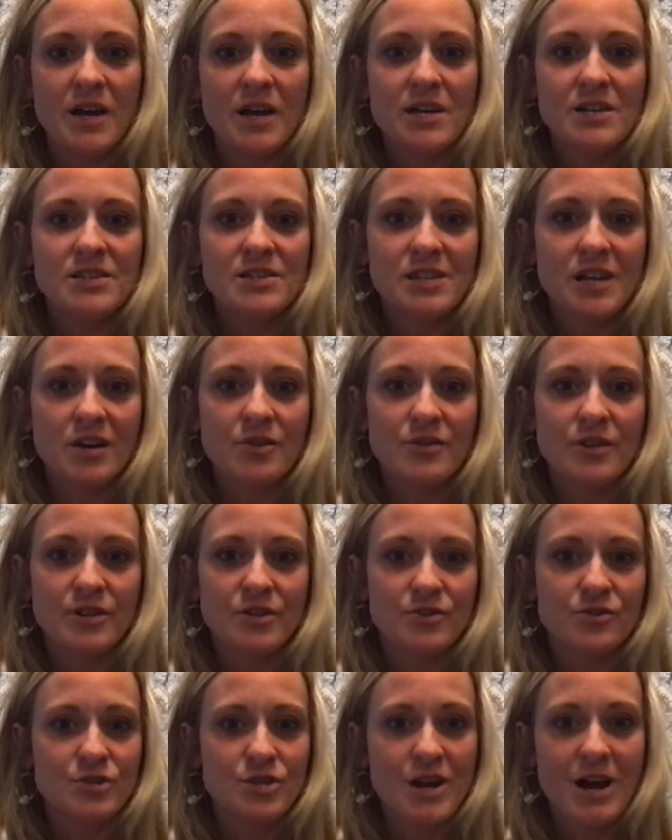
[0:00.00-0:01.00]
so that
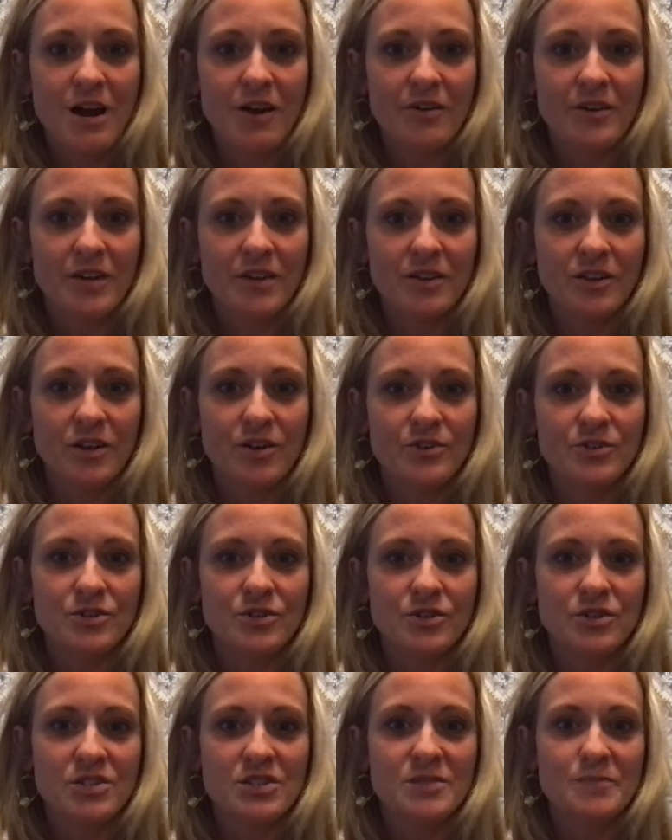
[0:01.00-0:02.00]
your child can learn
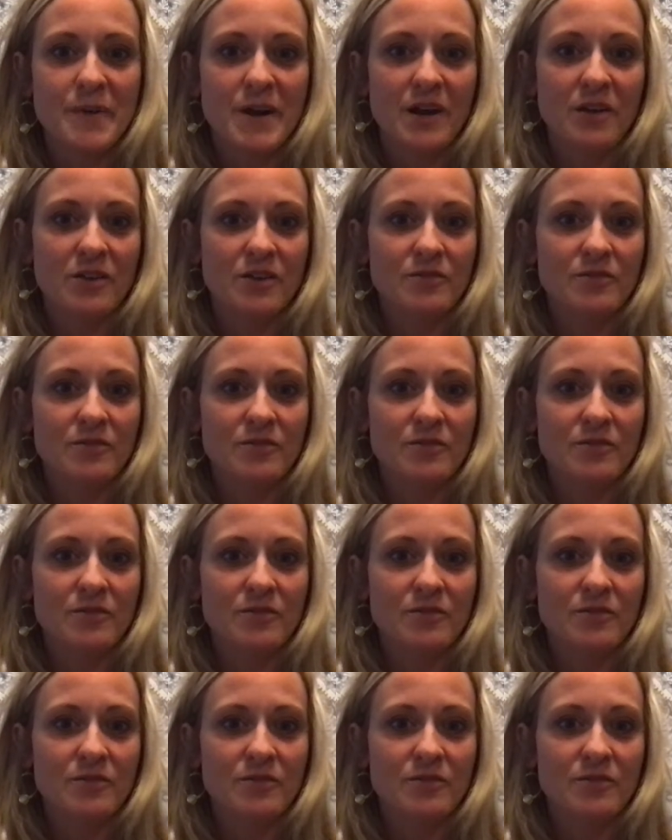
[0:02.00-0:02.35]
to spell